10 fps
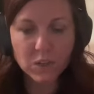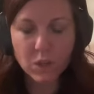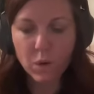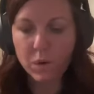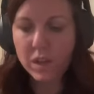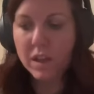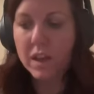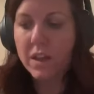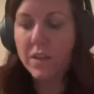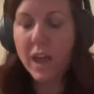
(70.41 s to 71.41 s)
So
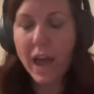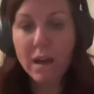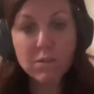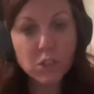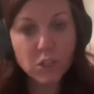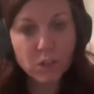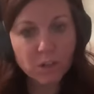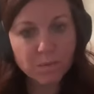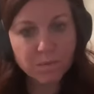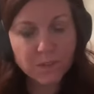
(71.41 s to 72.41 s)

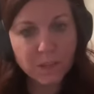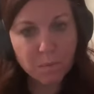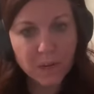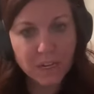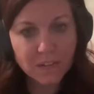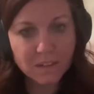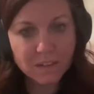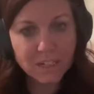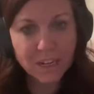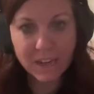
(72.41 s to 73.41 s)
after somebody
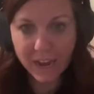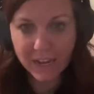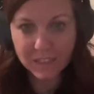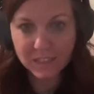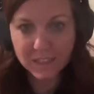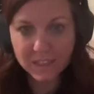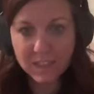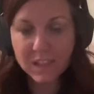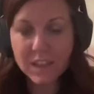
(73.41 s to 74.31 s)
did a nice